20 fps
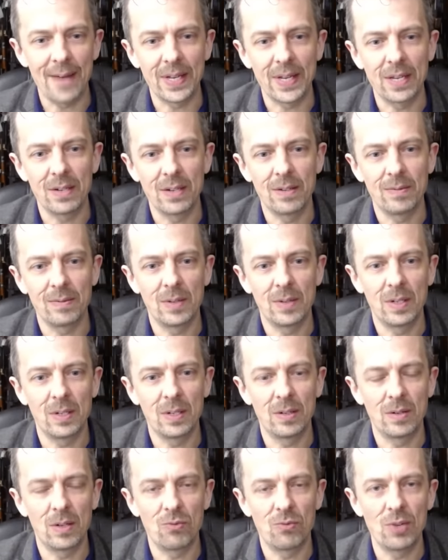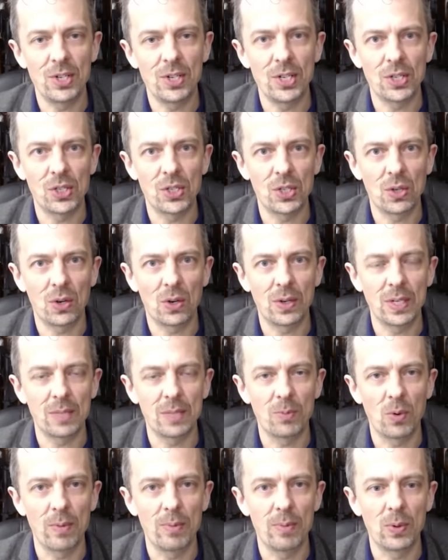a, a, a rigid stock is
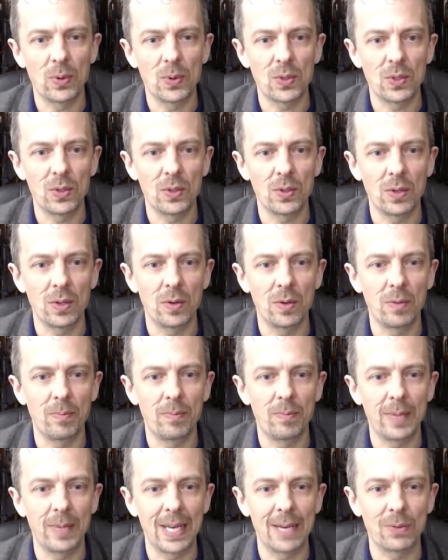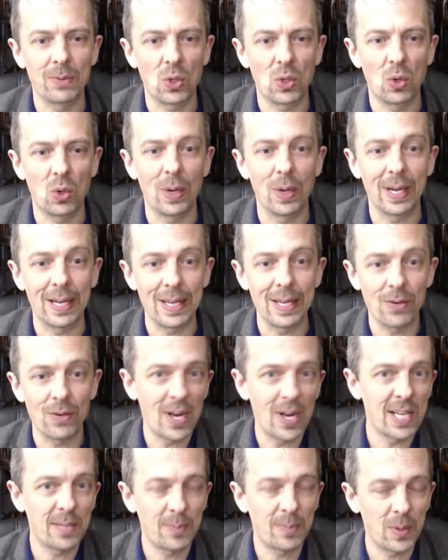more important than being able to quickly
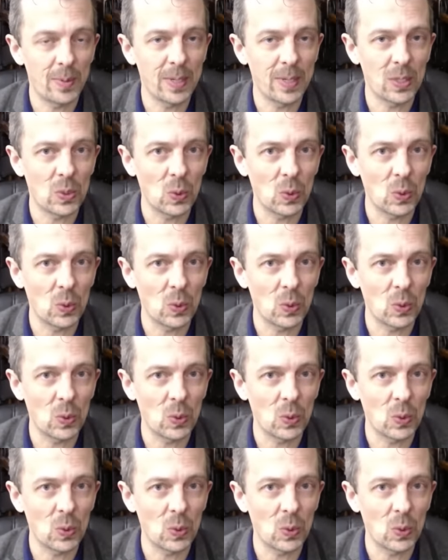grasp the pistol